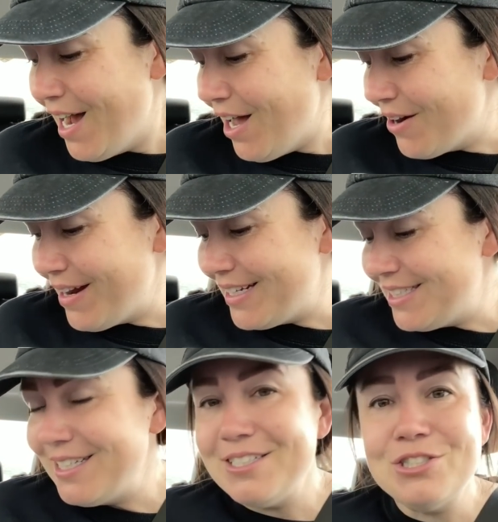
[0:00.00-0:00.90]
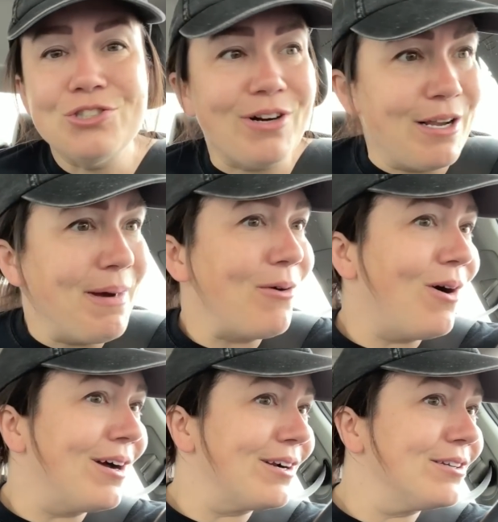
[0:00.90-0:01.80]
All right, drink my
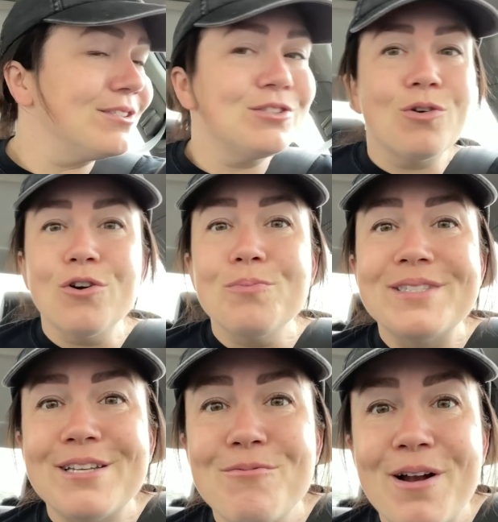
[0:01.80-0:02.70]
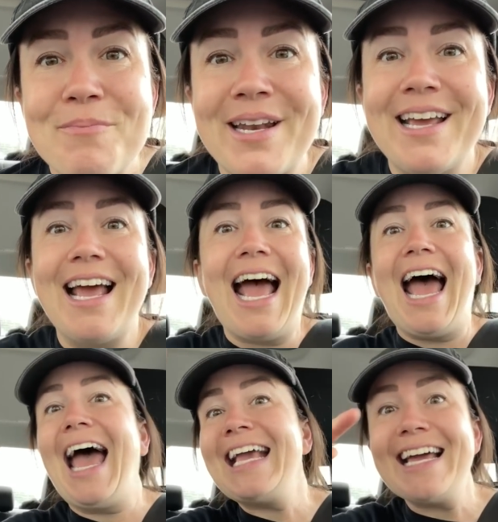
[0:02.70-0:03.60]
water. Store opens in 1 minute.
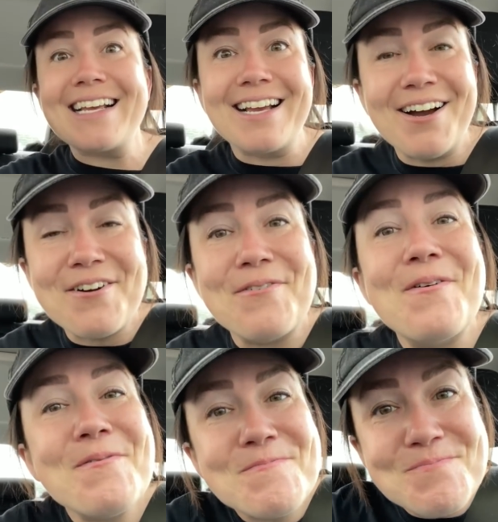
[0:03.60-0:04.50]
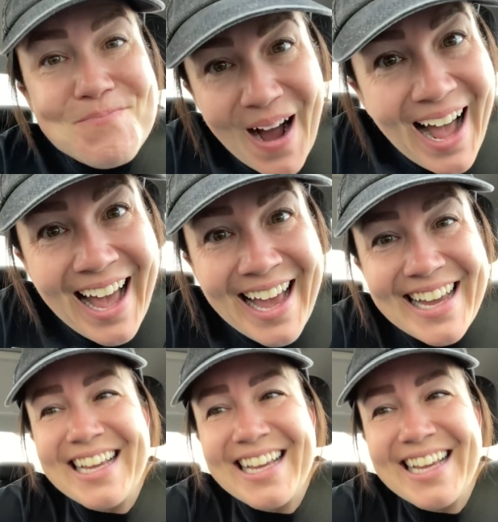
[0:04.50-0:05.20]
I gotta go. Bye.